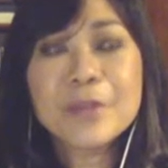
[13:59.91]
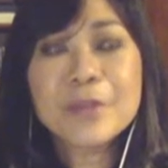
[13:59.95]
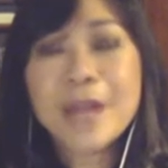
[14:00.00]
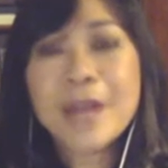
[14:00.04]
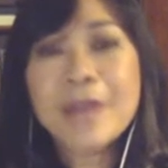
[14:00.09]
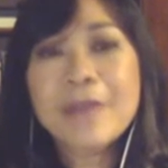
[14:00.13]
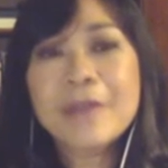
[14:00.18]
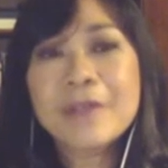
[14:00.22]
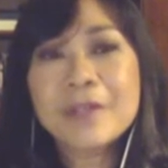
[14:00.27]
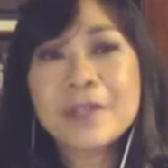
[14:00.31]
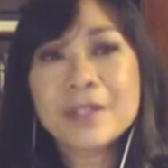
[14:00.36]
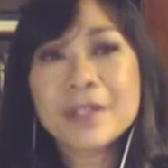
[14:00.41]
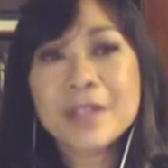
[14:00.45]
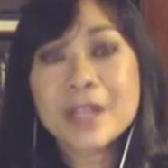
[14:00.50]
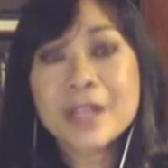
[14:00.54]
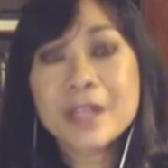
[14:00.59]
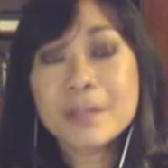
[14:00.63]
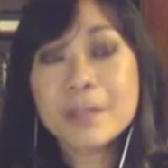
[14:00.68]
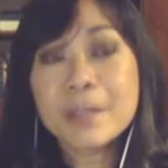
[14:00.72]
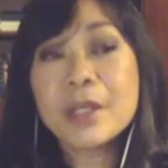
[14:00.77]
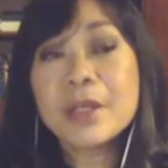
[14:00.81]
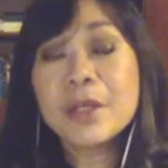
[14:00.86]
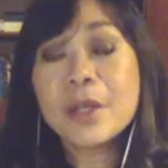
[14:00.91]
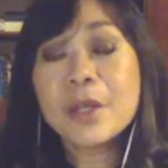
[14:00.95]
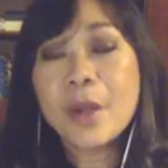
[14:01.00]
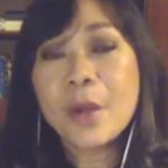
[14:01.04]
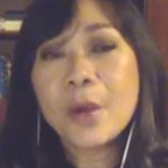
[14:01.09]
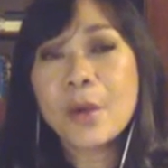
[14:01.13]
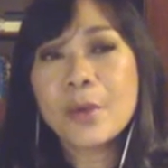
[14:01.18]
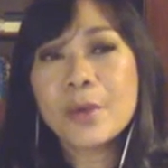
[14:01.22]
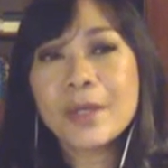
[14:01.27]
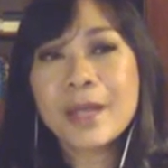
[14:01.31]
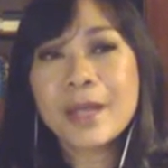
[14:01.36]
drivers has been
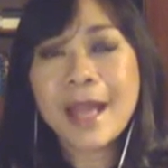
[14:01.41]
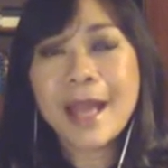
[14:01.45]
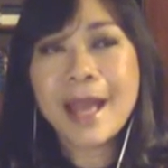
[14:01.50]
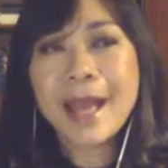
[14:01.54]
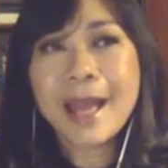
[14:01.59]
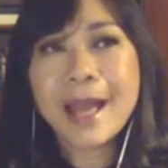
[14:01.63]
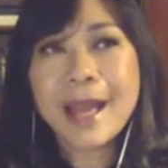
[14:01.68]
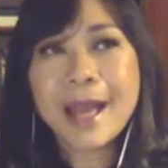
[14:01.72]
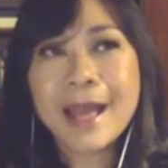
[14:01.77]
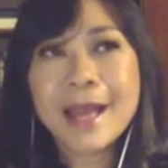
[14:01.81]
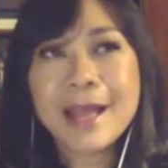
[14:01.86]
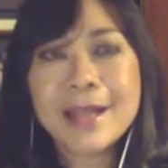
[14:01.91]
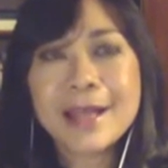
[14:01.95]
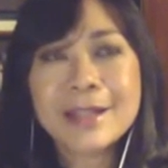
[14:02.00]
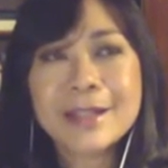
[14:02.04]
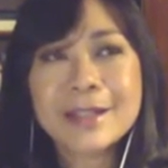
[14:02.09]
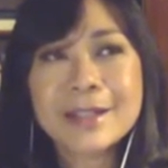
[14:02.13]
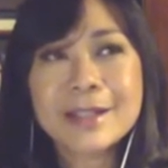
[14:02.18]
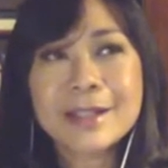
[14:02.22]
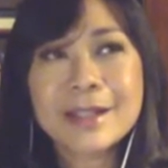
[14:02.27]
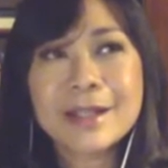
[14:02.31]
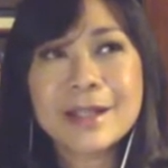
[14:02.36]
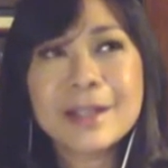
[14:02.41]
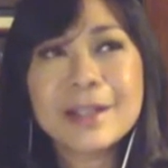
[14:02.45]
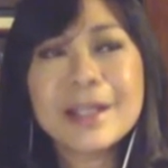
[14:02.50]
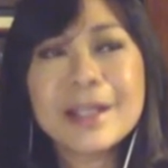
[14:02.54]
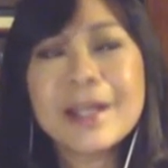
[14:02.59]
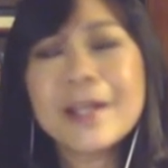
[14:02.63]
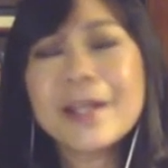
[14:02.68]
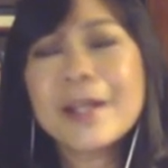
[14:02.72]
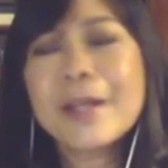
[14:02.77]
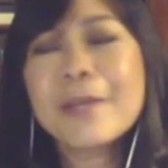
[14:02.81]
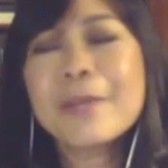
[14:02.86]
known as,
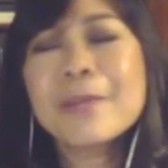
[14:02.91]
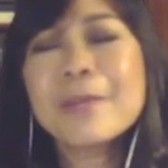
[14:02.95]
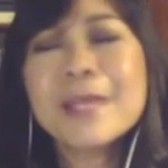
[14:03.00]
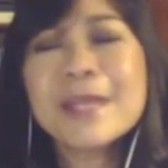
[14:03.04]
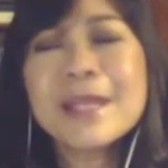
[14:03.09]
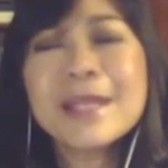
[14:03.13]
they're